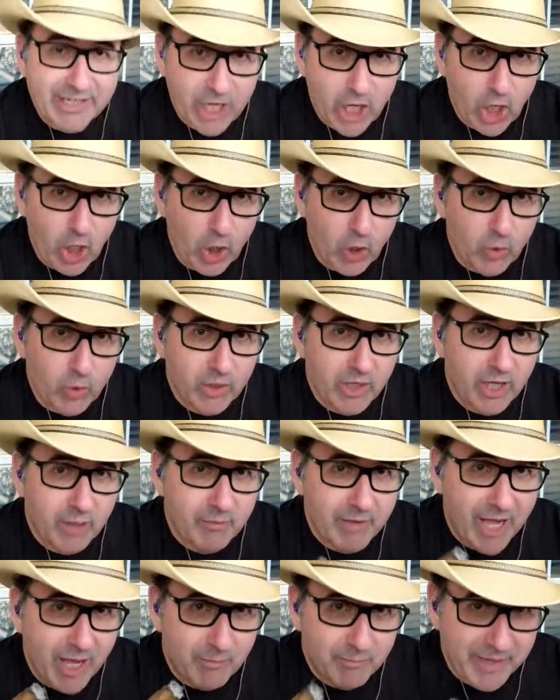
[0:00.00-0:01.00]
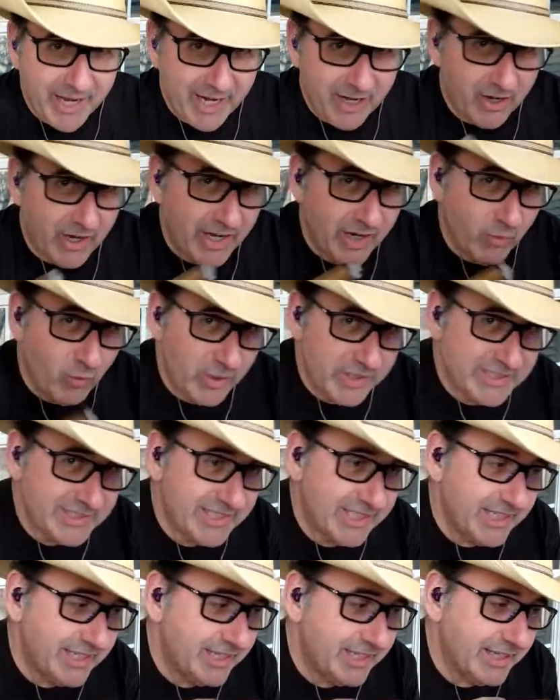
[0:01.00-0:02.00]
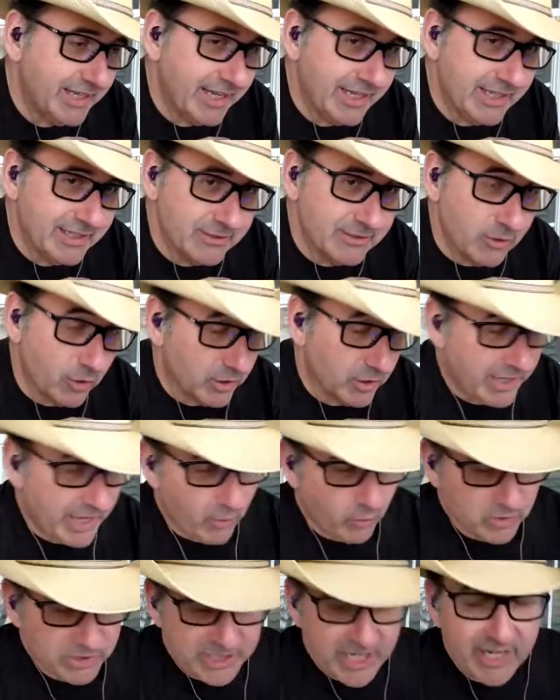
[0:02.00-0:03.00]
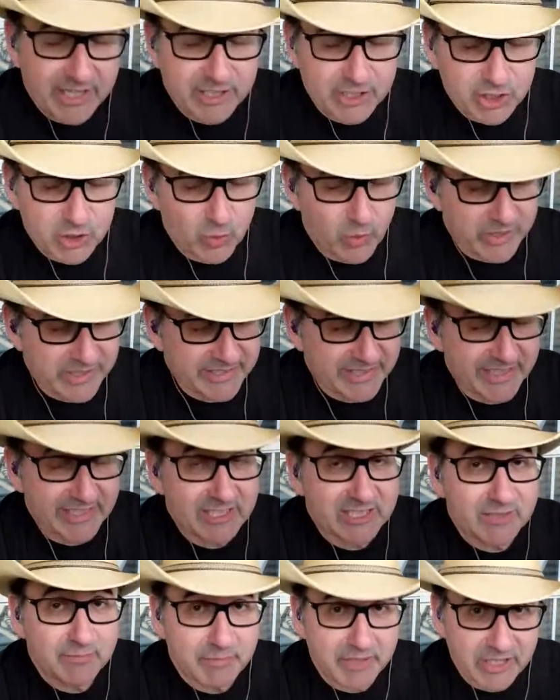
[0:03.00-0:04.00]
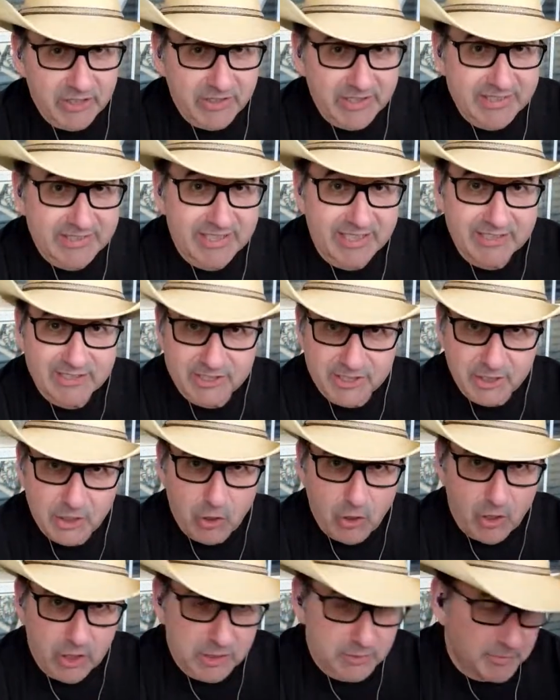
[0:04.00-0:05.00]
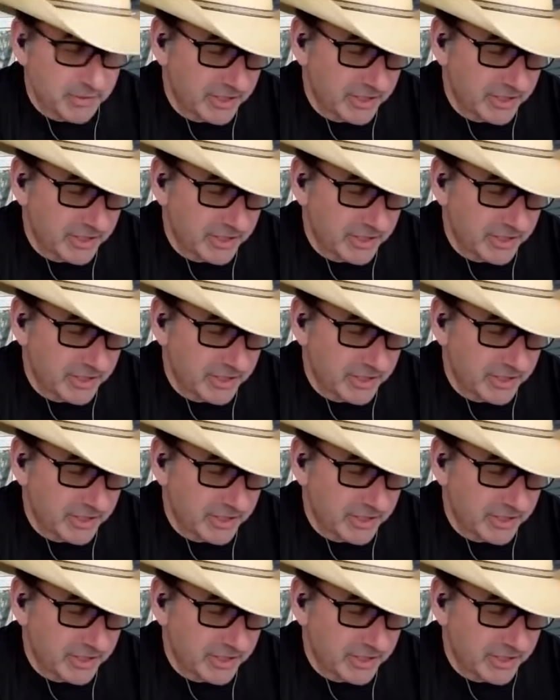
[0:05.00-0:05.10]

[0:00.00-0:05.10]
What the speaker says: know about pairing whiskey and or not just whiskey, spirits and cigars.